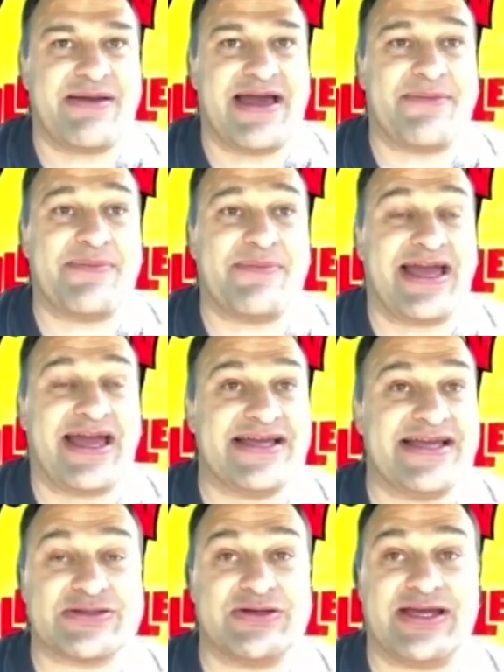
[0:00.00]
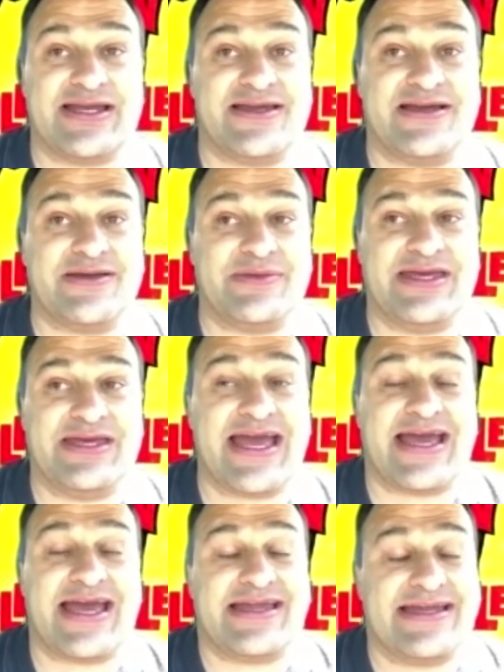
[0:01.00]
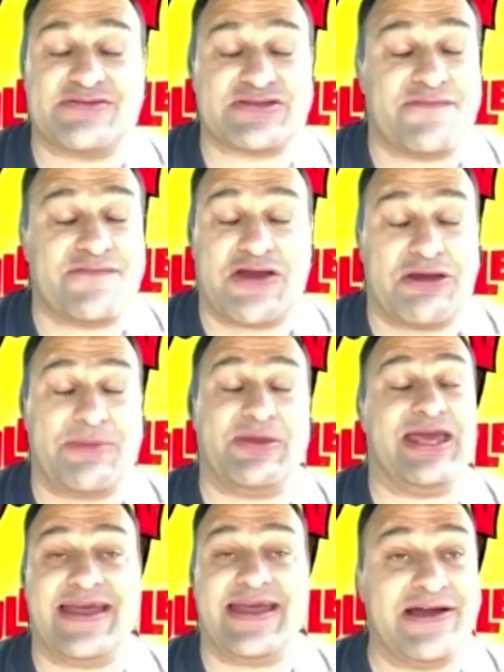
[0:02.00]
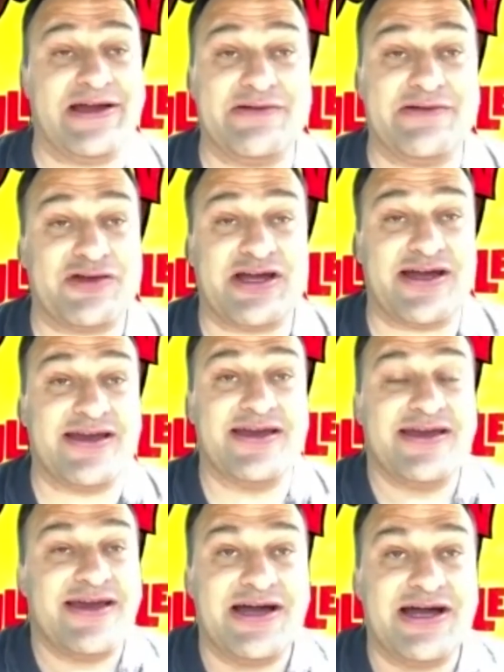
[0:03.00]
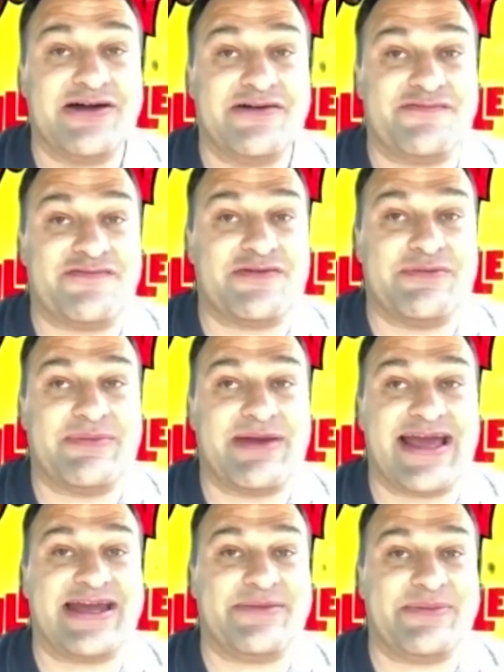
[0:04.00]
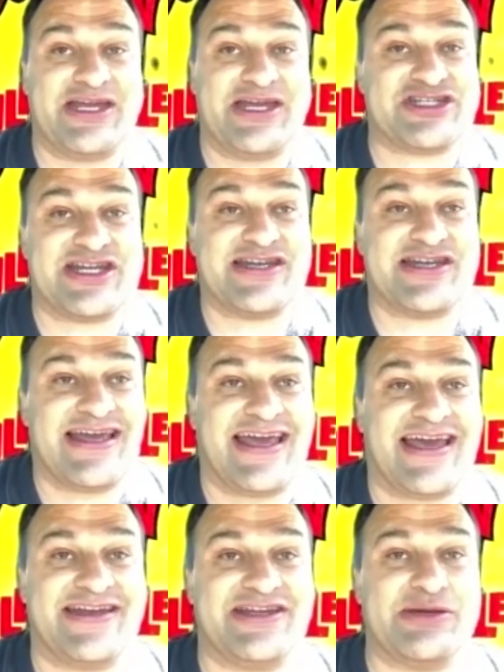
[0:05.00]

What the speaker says: my high school, and that was the very beginning of my animation, and